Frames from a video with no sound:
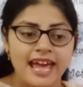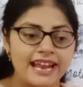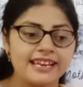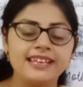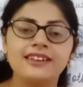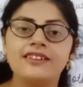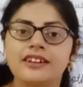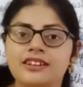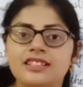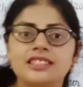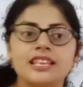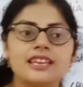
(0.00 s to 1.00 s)
and in
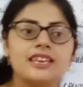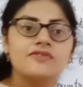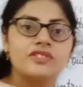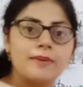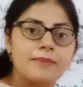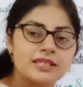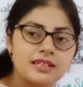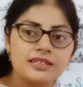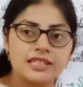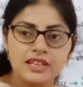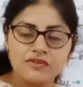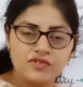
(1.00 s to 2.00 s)
return they give some other
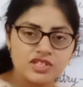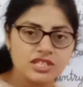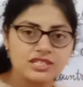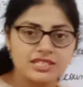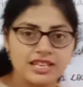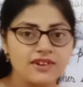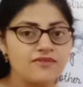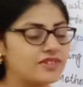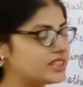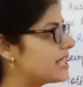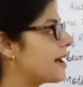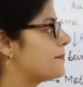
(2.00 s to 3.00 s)
thing which is there
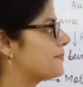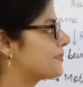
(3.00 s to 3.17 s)
with them.